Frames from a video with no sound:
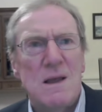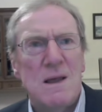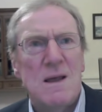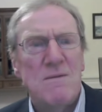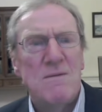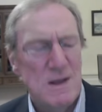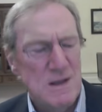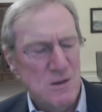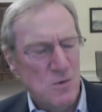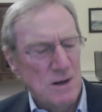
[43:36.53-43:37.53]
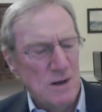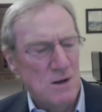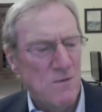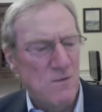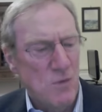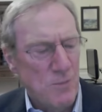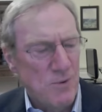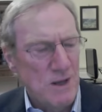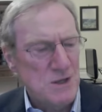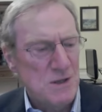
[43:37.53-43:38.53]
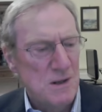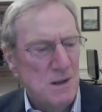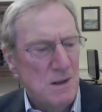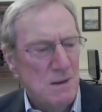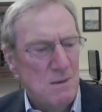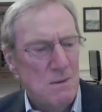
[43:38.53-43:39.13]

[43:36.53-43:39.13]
in fact, there's quite a lot of cooperation,